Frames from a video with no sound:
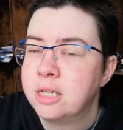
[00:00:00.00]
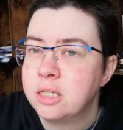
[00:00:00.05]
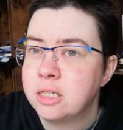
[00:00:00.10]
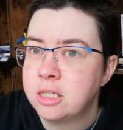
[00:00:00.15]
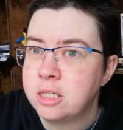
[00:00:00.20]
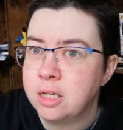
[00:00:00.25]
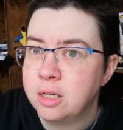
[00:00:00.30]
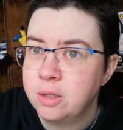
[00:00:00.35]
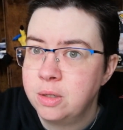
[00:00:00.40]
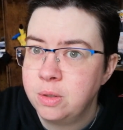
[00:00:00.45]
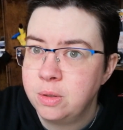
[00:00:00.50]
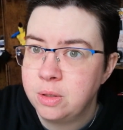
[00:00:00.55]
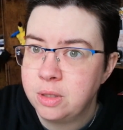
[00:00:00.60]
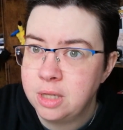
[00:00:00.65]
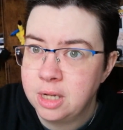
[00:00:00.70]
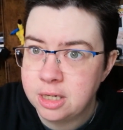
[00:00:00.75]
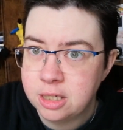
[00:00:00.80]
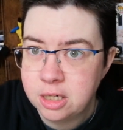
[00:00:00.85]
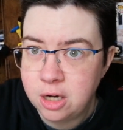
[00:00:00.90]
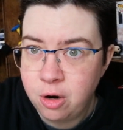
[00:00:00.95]
so
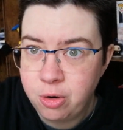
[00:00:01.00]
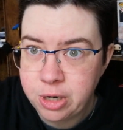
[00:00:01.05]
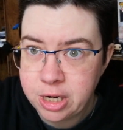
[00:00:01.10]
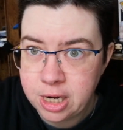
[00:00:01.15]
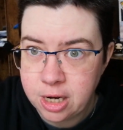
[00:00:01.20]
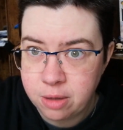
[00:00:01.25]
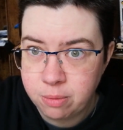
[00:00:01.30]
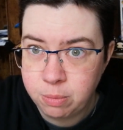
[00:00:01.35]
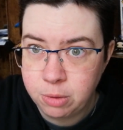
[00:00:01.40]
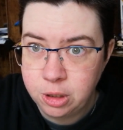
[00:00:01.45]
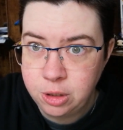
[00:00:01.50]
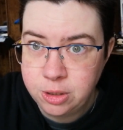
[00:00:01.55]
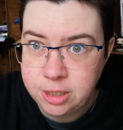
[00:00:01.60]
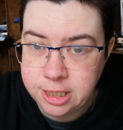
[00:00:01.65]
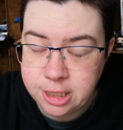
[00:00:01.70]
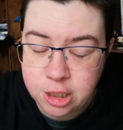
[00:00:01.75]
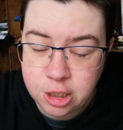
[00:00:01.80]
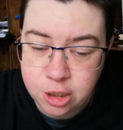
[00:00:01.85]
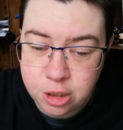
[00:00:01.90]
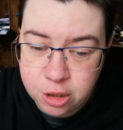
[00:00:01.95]
that's currently
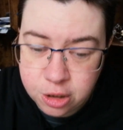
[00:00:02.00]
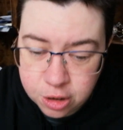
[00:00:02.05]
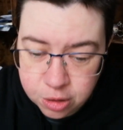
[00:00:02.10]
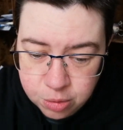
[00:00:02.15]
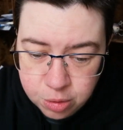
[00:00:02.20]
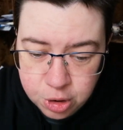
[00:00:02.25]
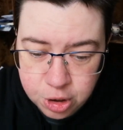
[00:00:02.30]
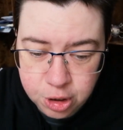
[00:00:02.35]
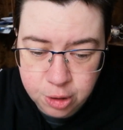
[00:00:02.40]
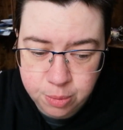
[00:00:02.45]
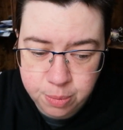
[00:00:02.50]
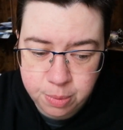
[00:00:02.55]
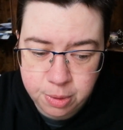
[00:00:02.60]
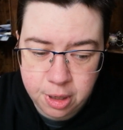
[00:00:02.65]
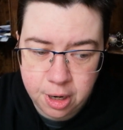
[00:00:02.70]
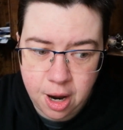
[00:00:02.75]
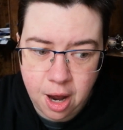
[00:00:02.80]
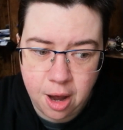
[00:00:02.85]
uploading to YouTube.